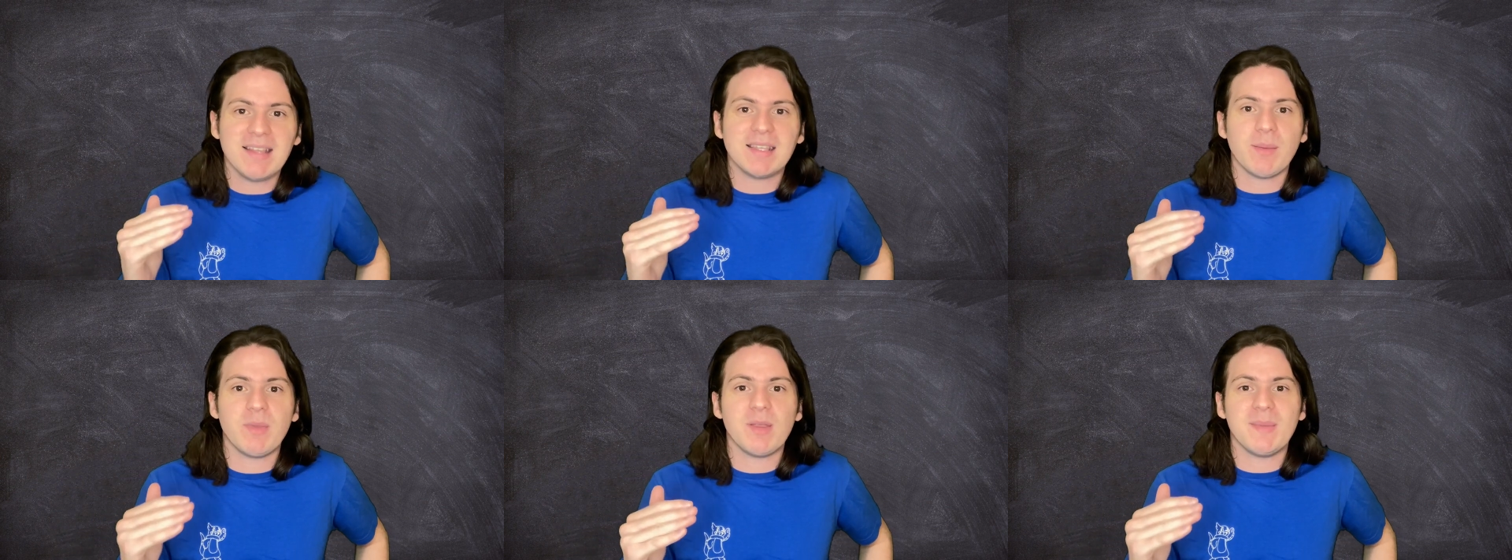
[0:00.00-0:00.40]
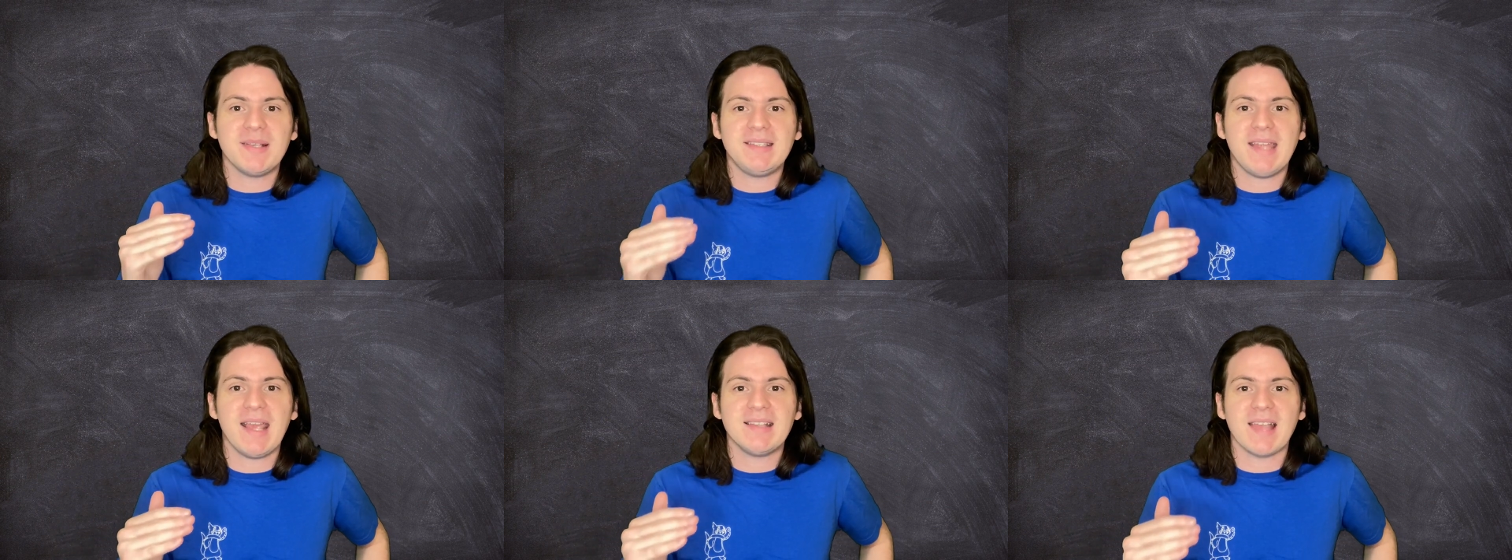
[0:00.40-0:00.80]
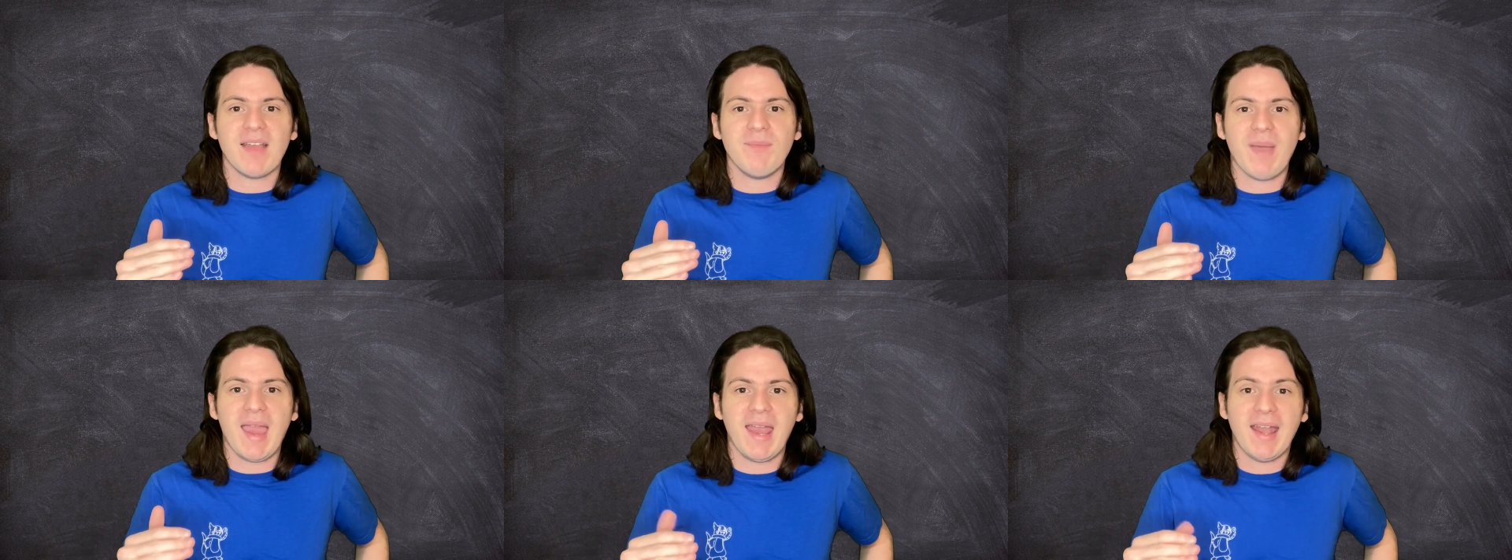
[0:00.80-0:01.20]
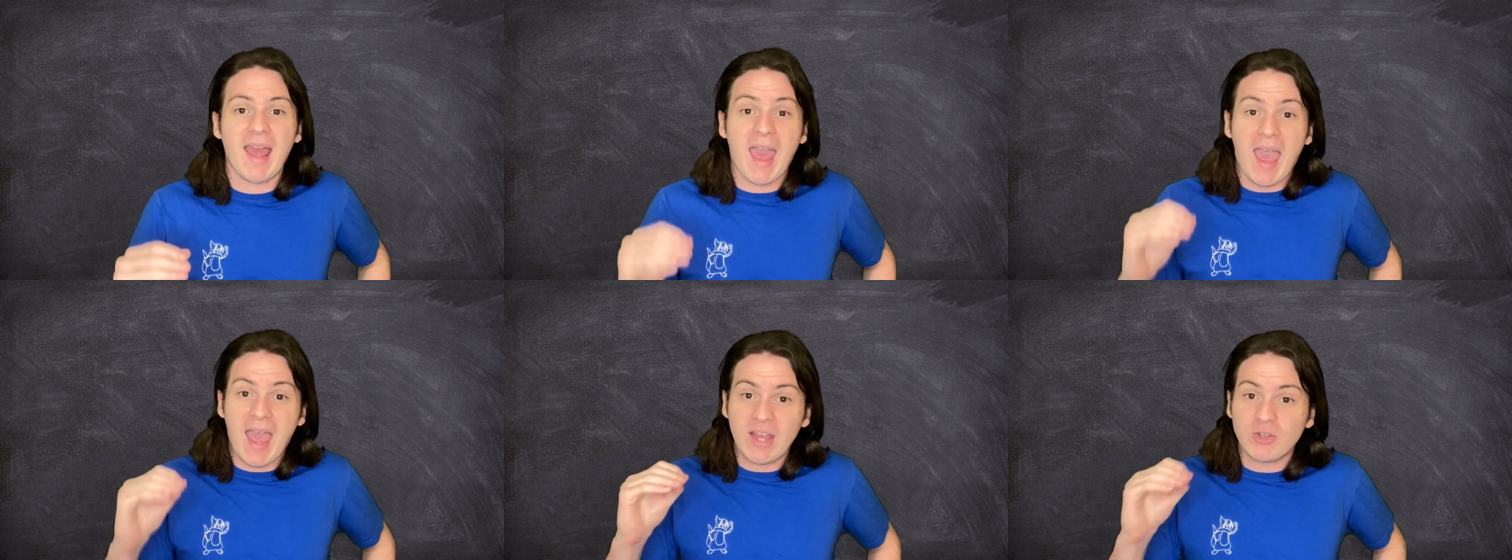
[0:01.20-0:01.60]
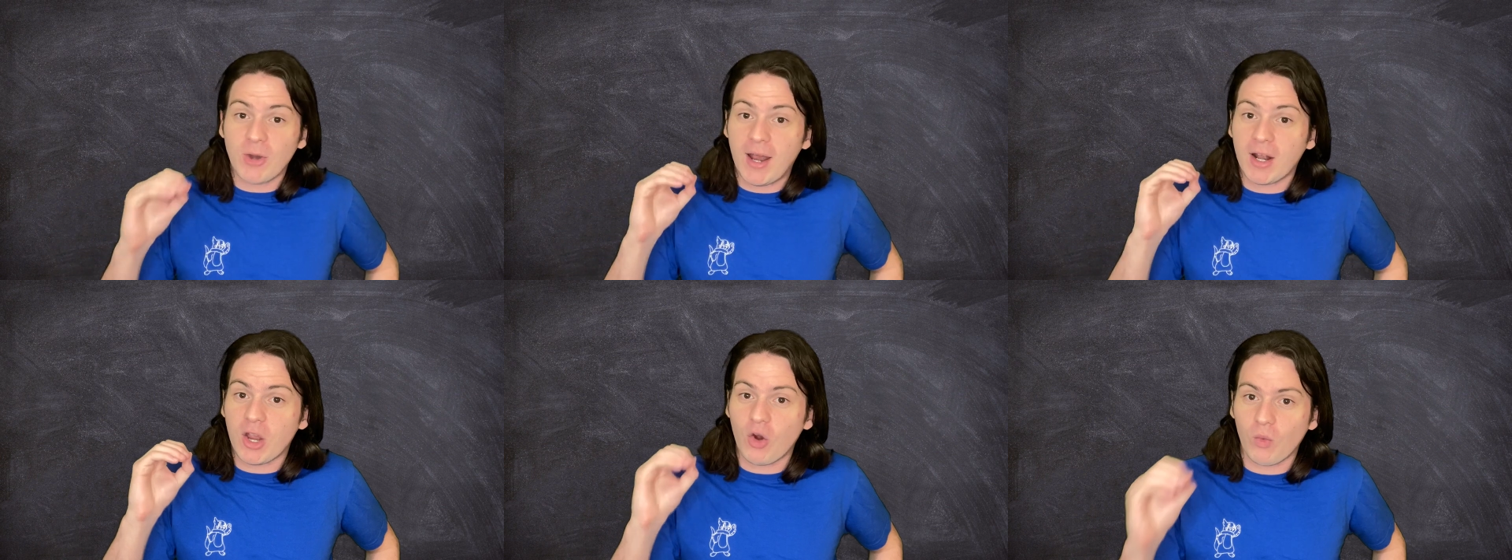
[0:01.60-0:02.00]
some of the mistakes I've made and
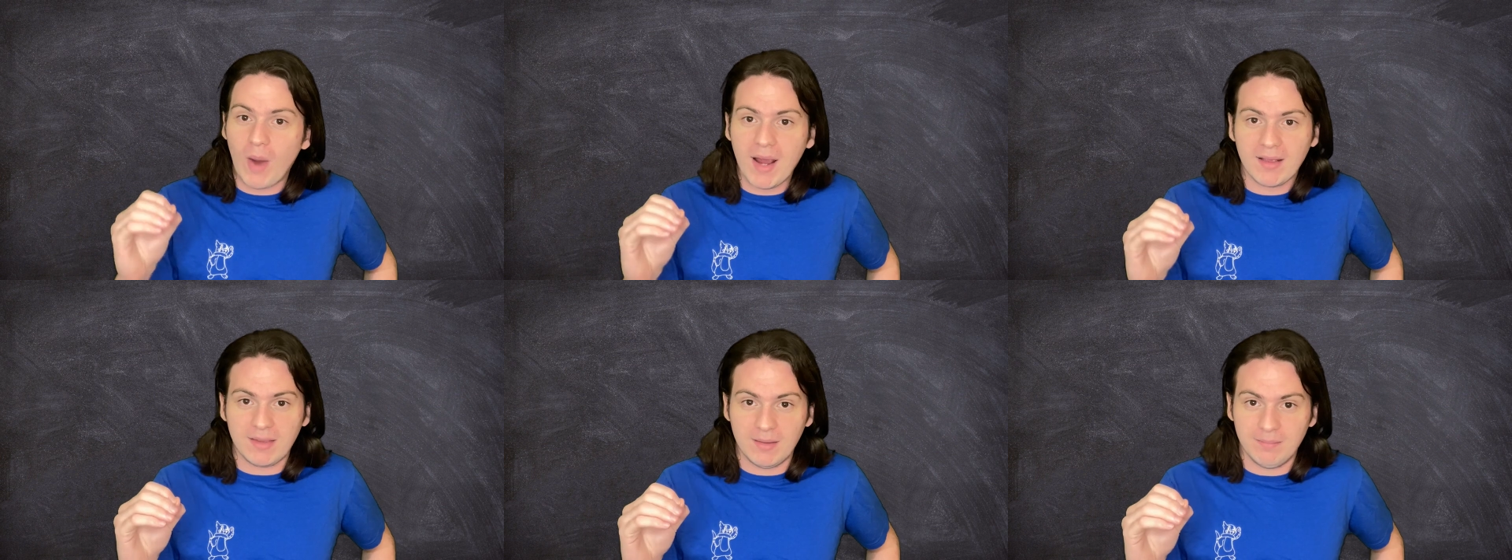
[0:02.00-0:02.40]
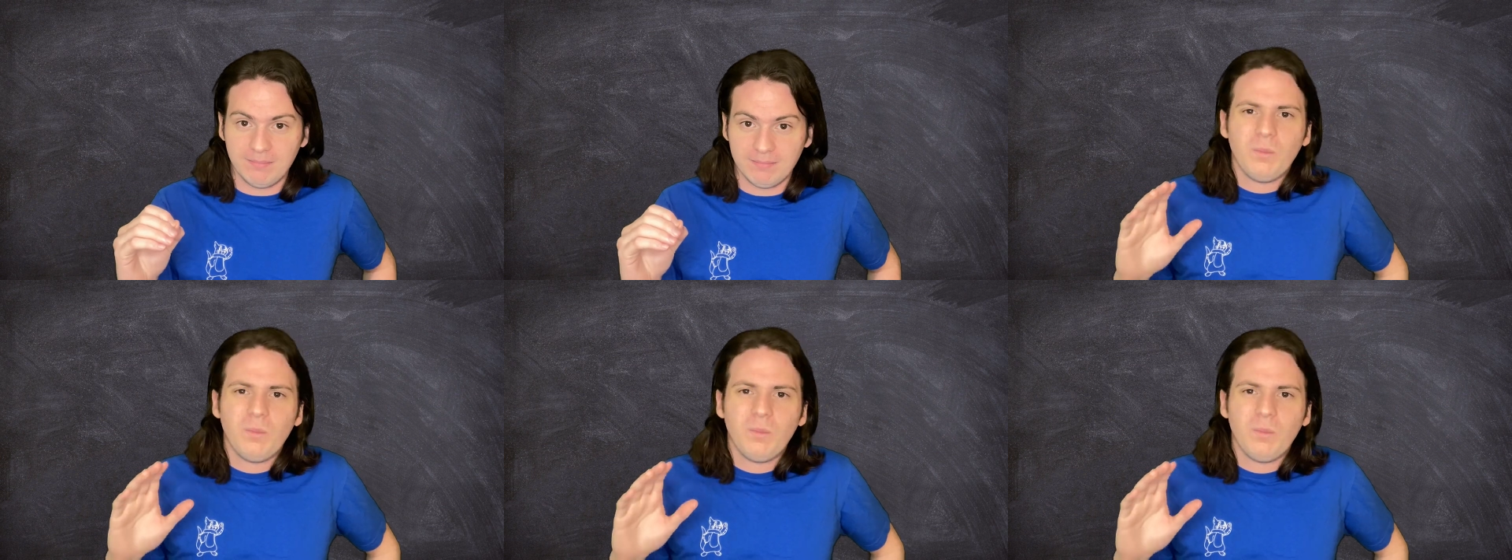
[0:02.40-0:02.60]
try to correct them.